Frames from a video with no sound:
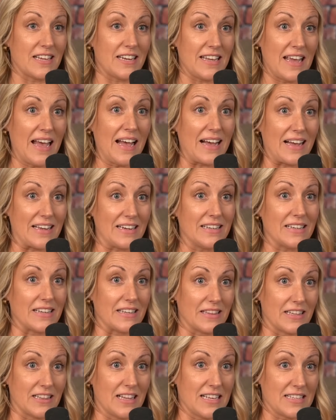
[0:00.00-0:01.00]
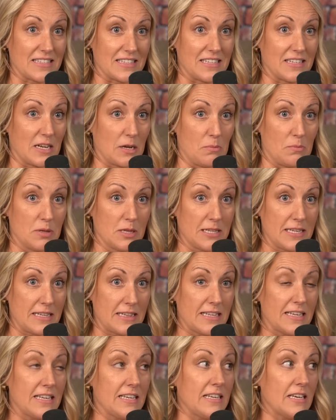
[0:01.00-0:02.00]
that he had in the lesson,
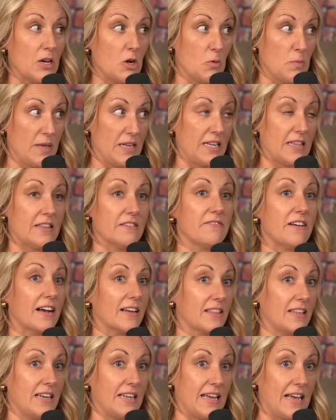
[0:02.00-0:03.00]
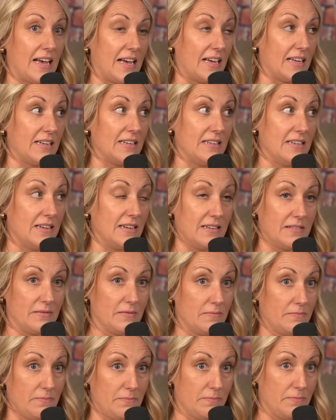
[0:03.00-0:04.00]
completely omitted the fact that he had
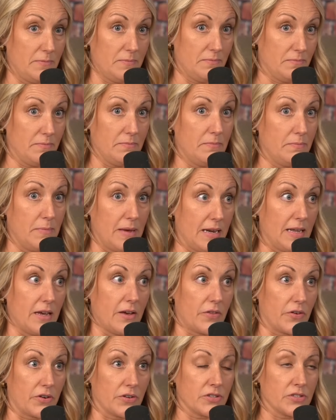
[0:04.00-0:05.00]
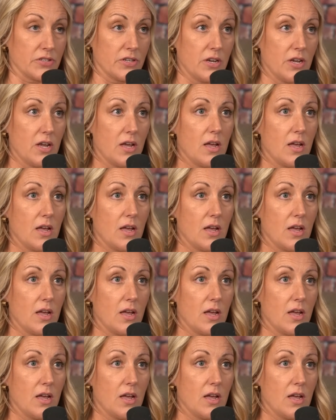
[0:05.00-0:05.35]
many others.